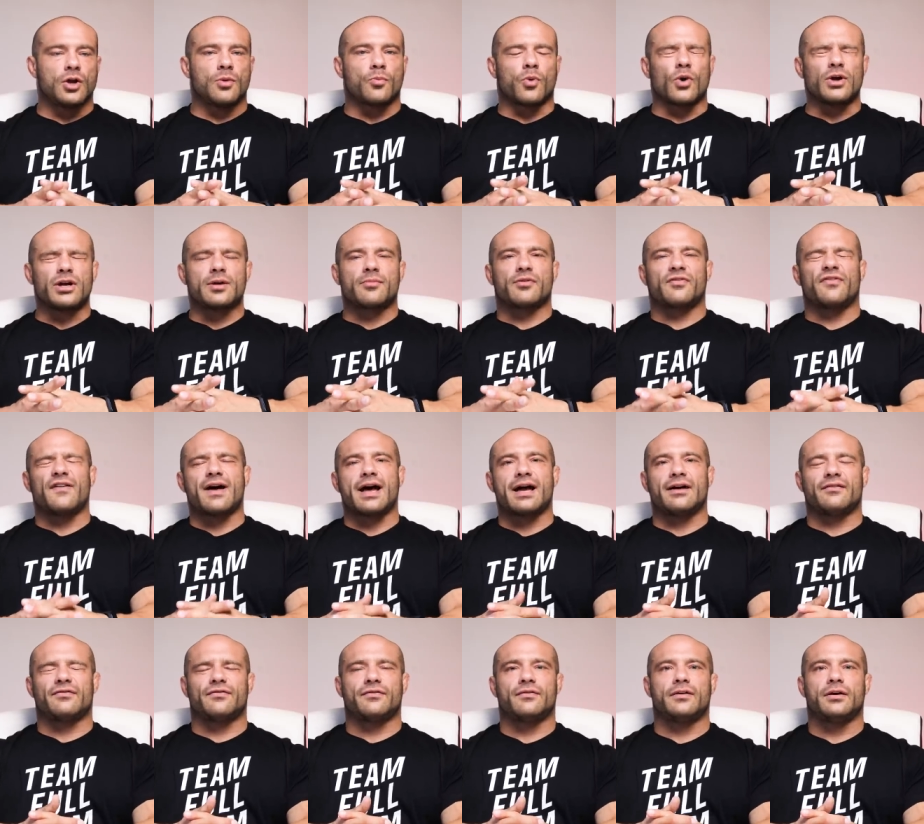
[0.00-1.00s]
Point number
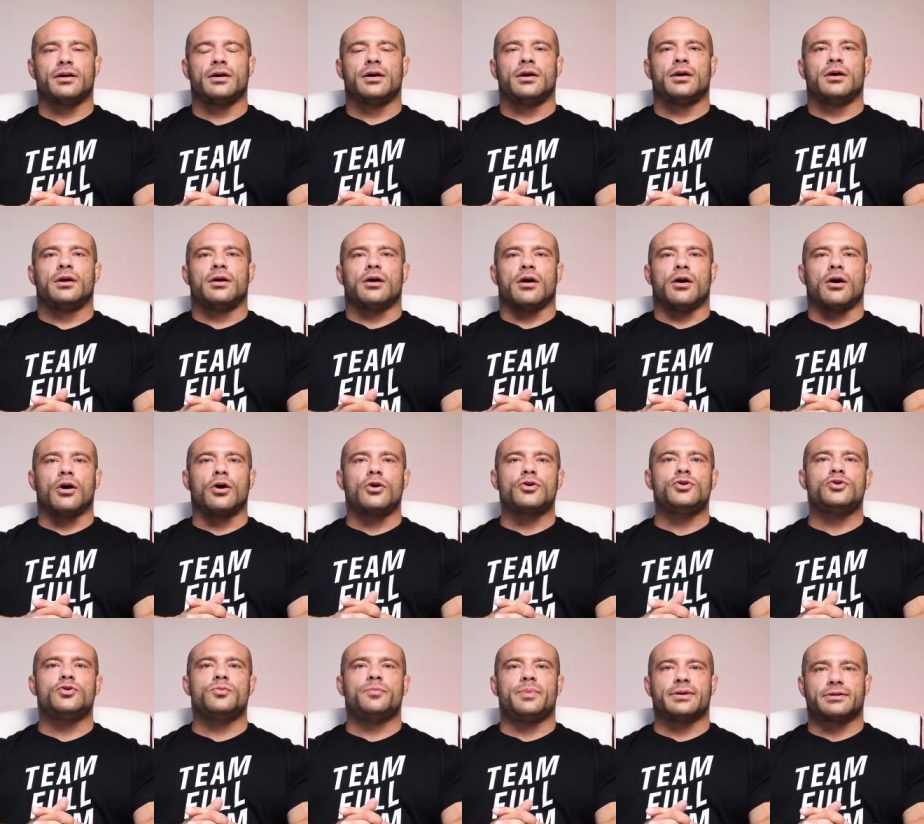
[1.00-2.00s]
five, are
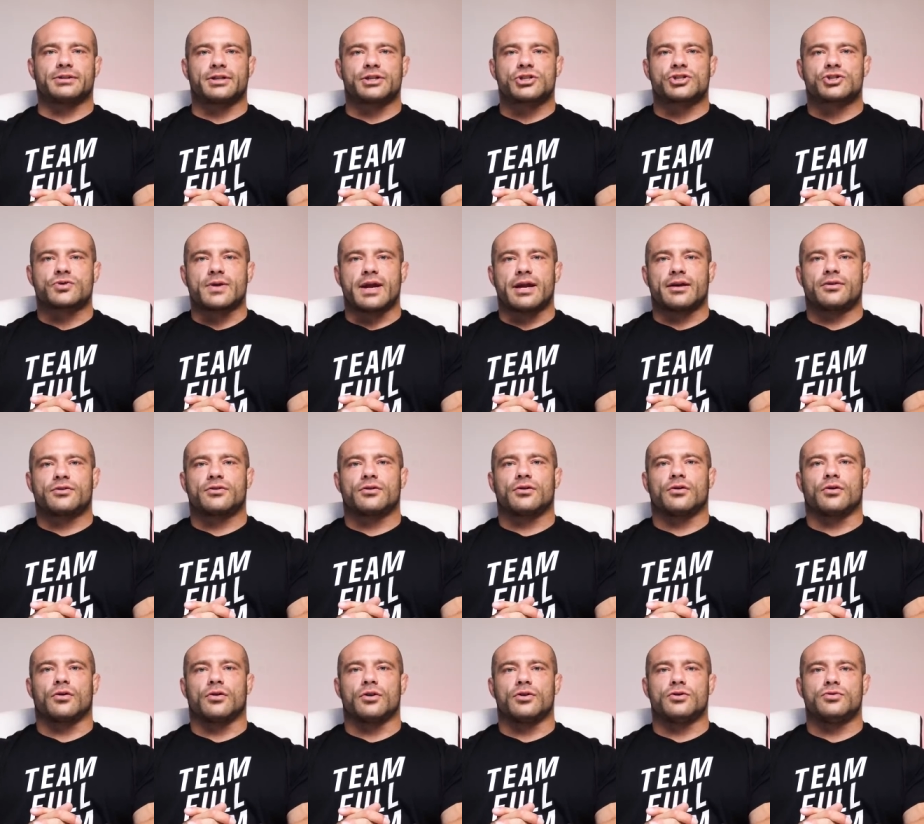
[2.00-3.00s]
you building strength
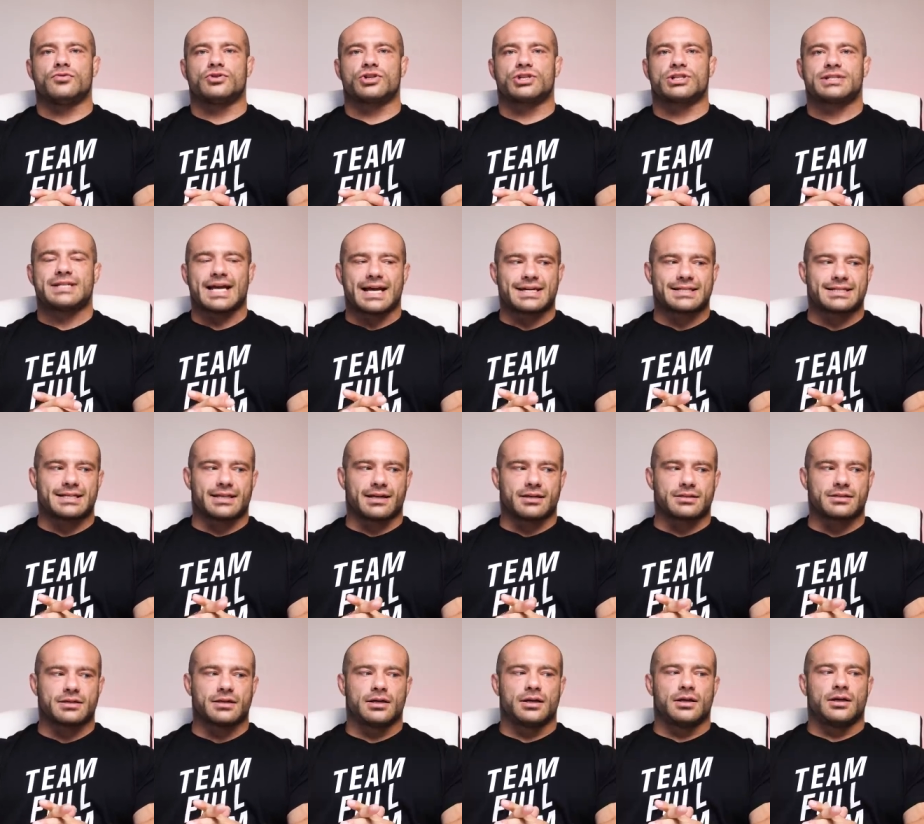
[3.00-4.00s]
or are you just testing
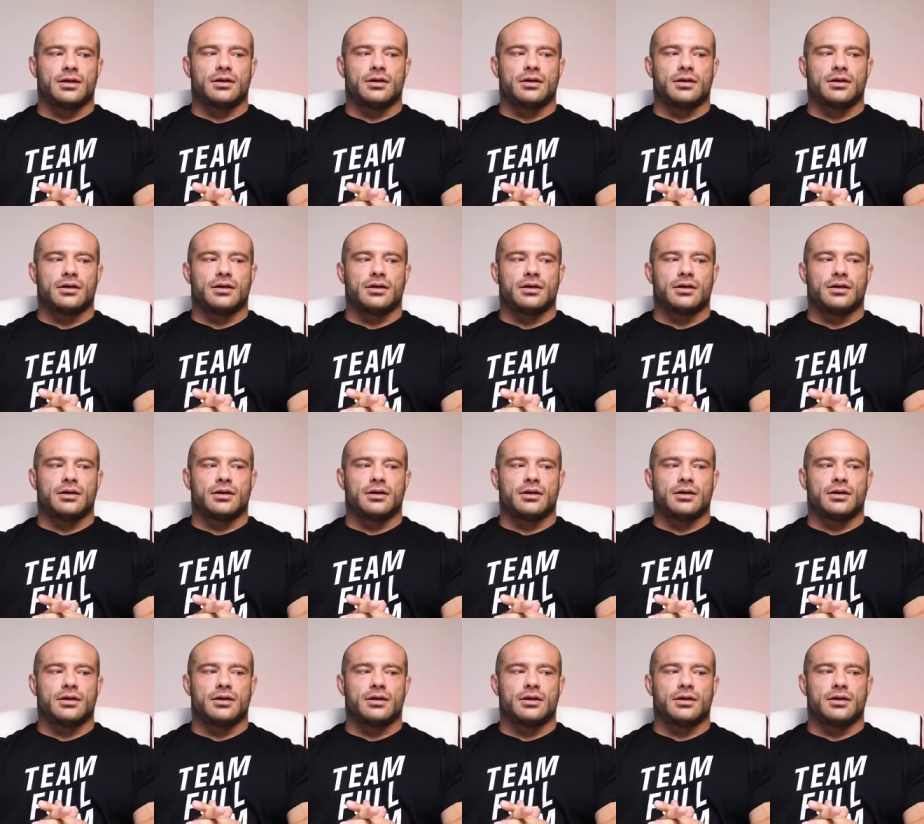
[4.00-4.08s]
it?